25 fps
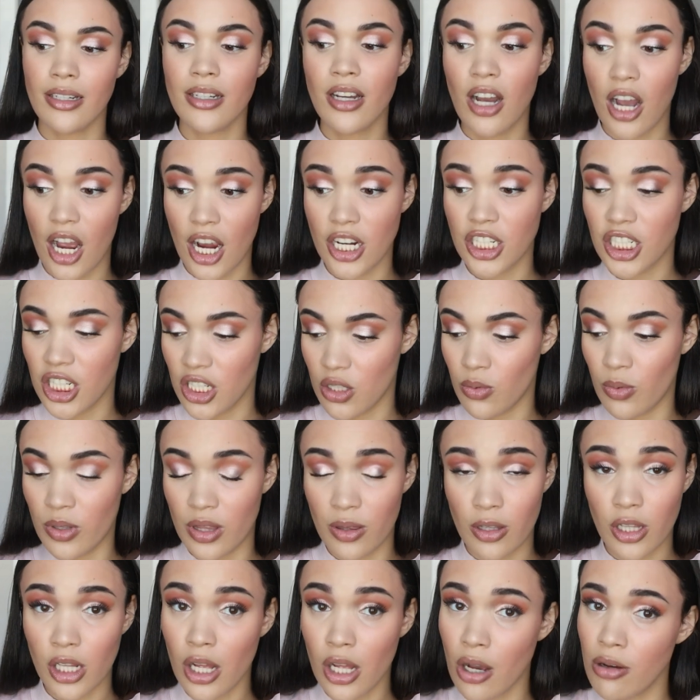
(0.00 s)
cautious
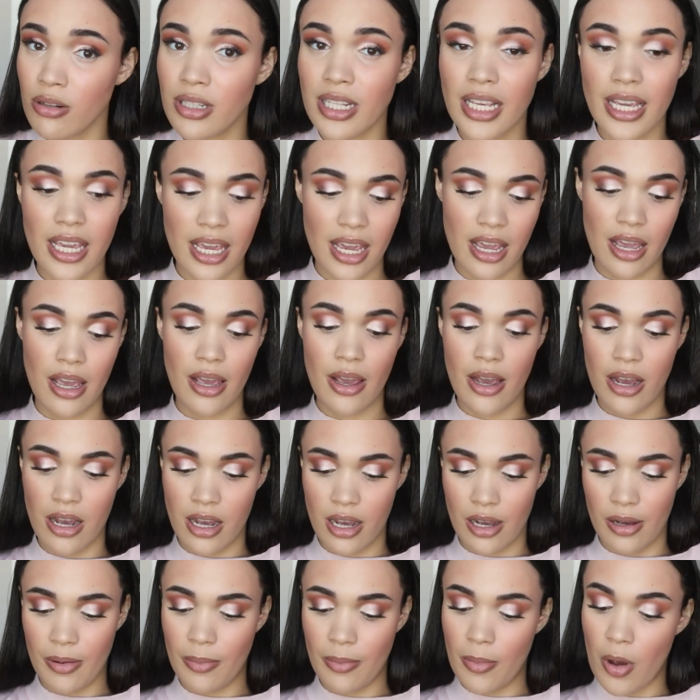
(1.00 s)
with closing it
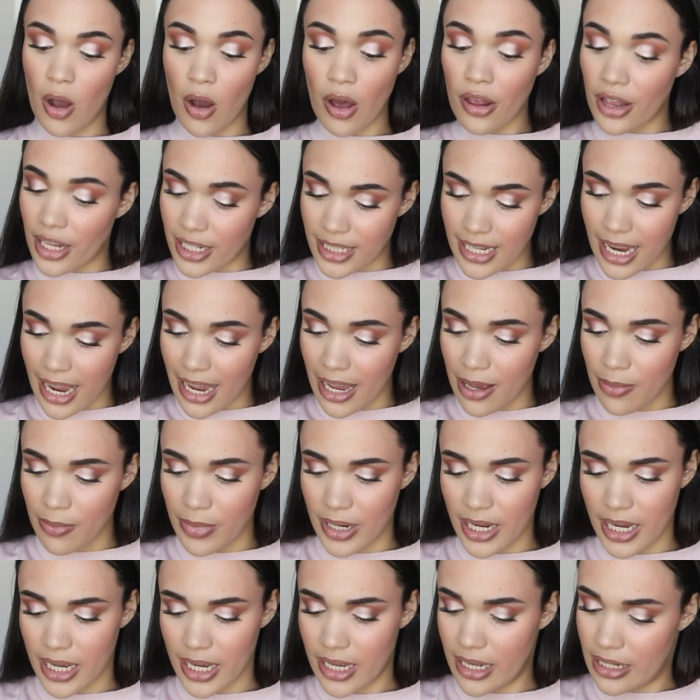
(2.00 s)
um, all the time
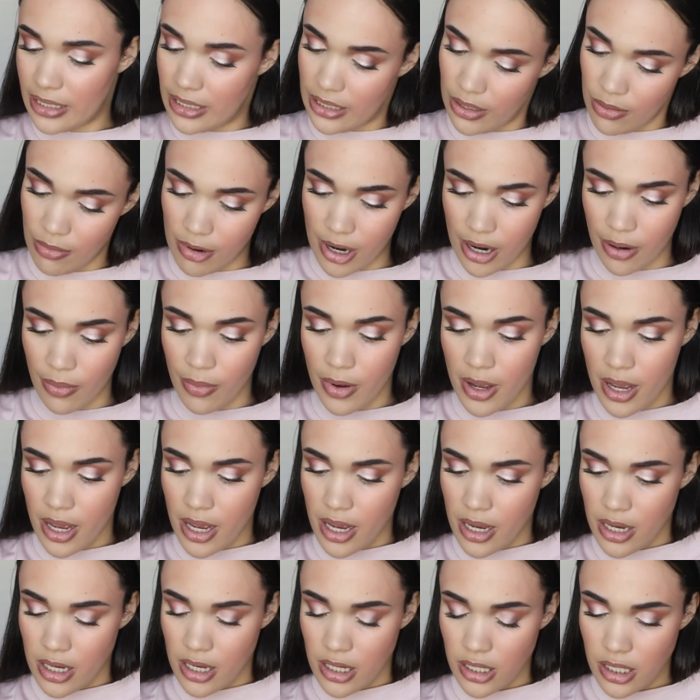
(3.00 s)
because, you know.
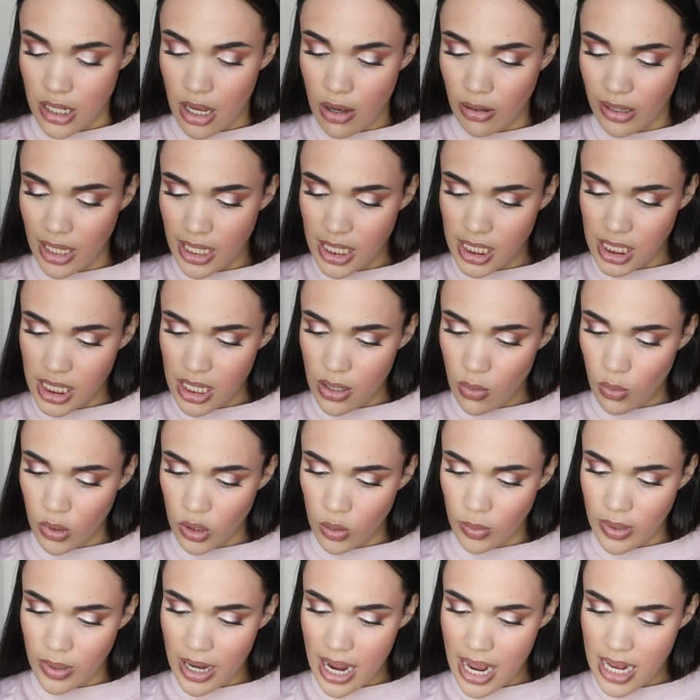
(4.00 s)
So let's see
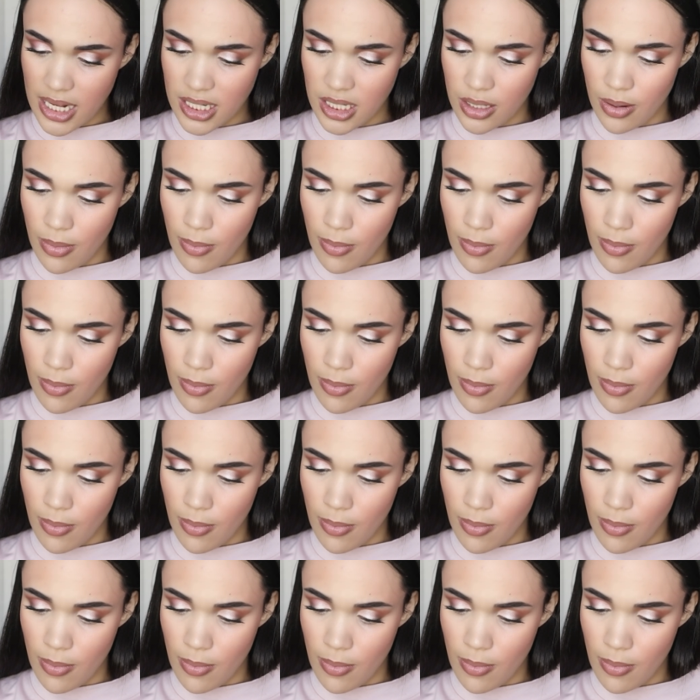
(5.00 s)
which one has